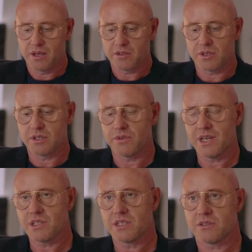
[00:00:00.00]
So
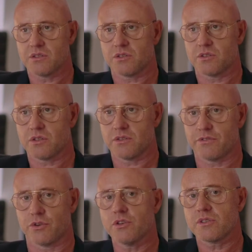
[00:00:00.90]
innovation is just not the
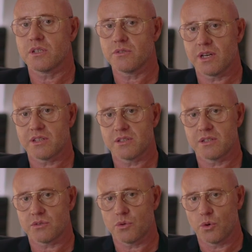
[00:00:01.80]
first innovation,
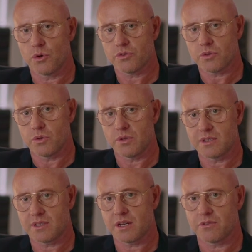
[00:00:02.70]
it's also all
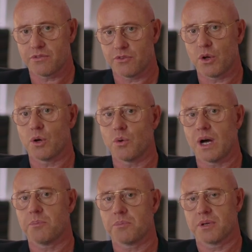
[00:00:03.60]
these kind of
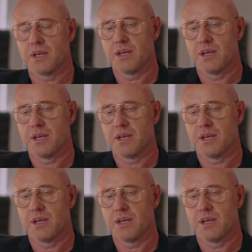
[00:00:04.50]
follow-up